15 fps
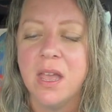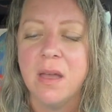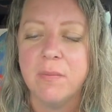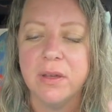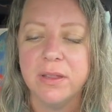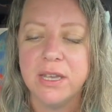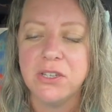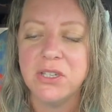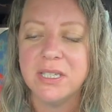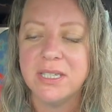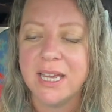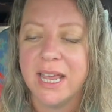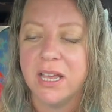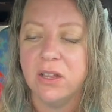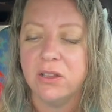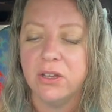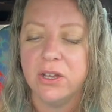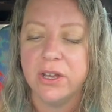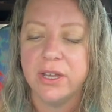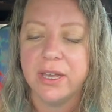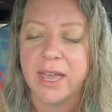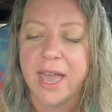but let's just take a
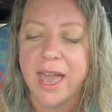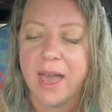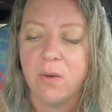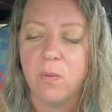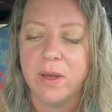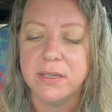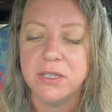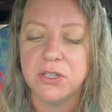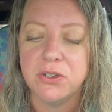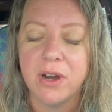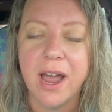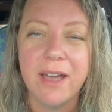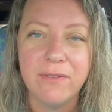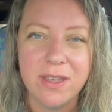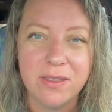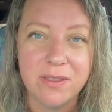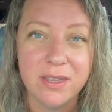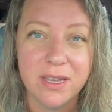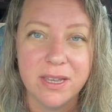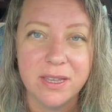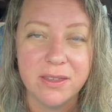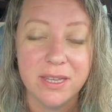look at what's driving
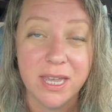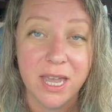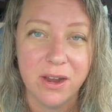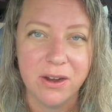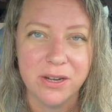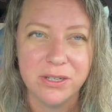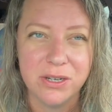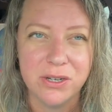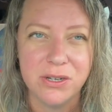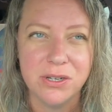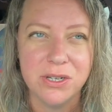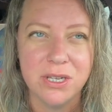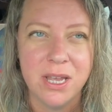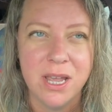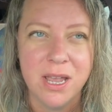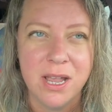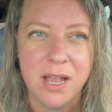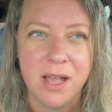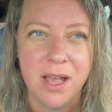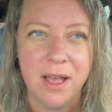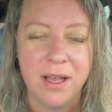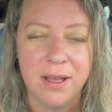the, the characters
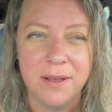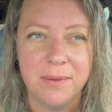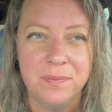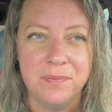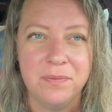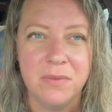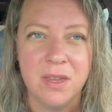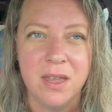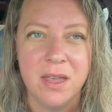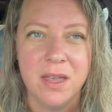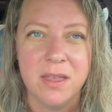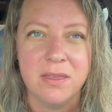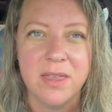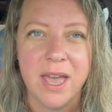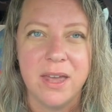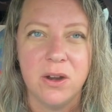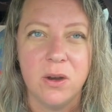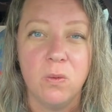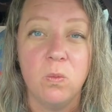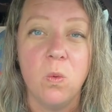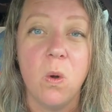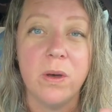um, that
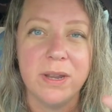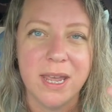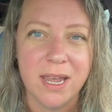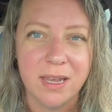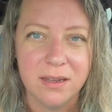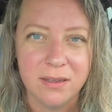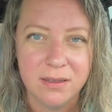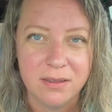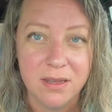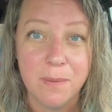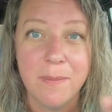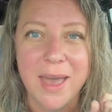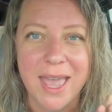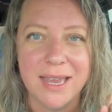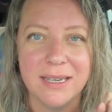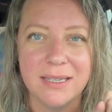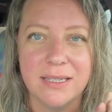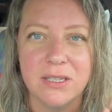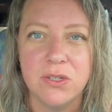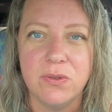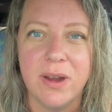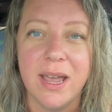are wanting the
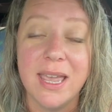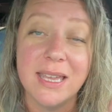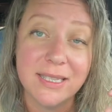maidens, right?